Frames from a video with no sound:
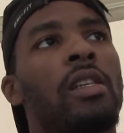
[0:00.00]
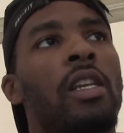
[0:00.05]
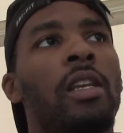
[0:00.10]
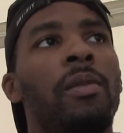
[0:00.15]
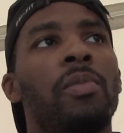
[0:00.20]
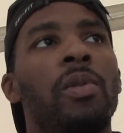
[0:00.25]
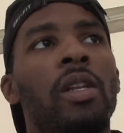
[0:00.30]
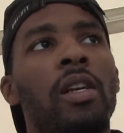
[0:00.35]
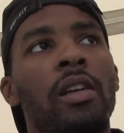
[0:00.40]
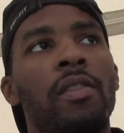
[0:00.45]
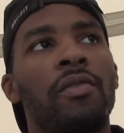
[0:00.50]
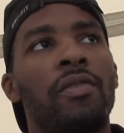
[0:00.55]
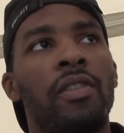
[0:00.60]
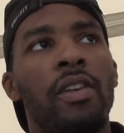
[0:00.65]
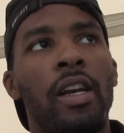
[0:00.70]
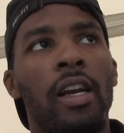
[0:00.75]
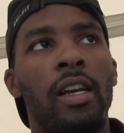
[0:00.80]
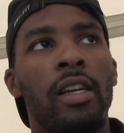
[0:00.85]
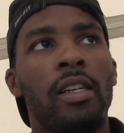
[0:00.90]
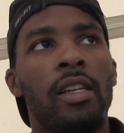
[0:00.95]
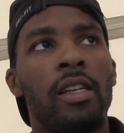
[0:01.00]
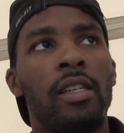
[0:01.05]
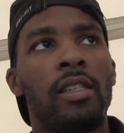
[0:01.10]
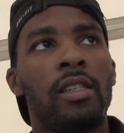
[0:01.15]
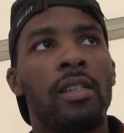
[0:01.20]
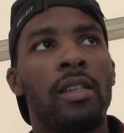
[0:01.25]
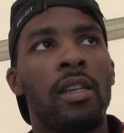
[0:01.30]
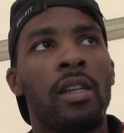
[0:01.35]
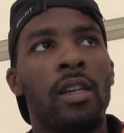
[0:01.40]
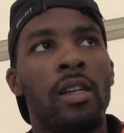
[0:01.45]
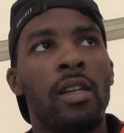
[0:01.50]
keep looking for that, because